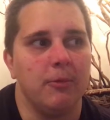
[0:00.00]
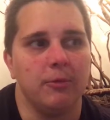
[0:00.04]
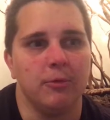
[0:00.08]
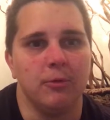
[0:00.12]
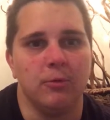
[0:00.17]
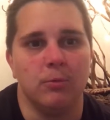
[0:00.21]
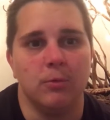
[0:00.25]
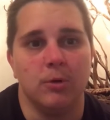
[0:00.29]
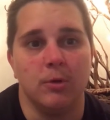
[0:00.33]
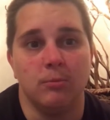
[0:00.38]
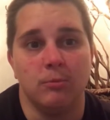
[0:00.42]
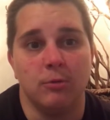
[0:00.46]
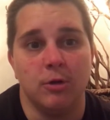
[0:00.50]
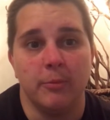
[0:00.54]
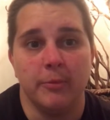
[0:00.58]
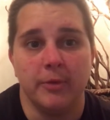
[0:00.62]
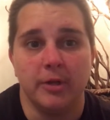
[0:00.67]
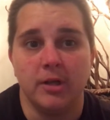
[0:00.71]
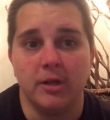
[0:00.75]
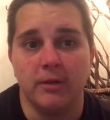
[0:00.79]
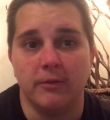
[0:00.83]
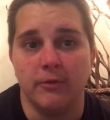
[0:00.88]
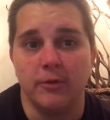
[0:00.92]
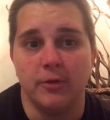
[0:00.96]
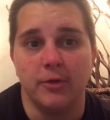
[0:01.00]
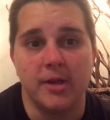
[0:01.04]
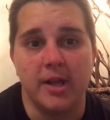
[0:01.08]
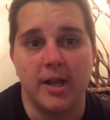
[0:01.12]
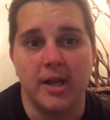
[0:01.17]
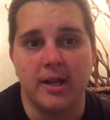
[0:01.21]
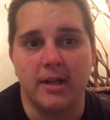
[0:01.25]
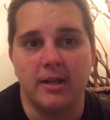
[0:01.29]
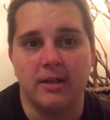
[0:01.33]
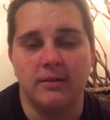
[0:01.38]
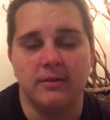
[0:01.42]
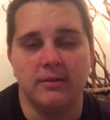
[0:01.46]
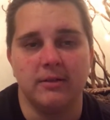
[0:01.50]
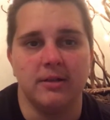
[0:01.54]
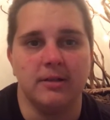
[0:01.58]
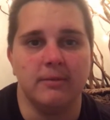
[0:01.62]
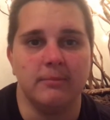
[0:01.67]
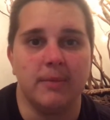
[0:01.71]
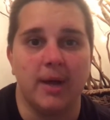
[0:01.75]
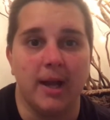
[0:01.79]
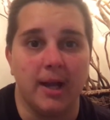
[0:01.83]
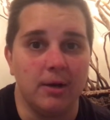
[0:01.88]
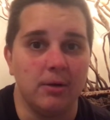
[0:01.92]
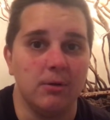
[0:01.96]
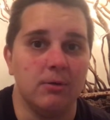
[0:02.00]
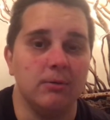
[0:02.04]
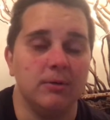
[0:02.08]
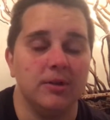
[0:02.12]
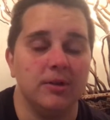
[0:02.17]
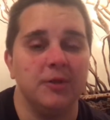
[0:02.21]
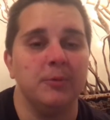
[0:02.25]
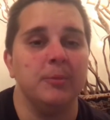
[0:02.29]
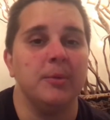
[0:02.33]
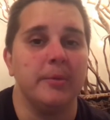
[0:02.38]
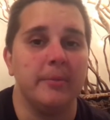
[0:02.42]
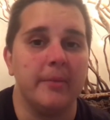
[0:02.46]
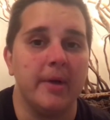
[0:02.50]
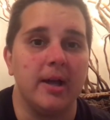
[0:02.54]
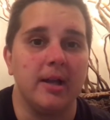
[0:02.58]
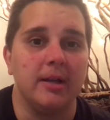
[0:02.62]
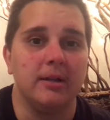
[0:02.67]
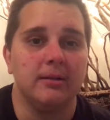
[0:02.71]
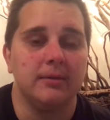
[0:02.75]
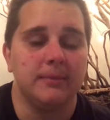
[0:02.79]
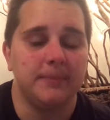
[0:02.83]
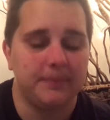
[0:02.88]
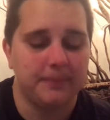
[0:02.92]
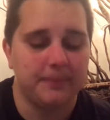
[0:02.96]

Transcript: through one moment of their day, then my goal has been met.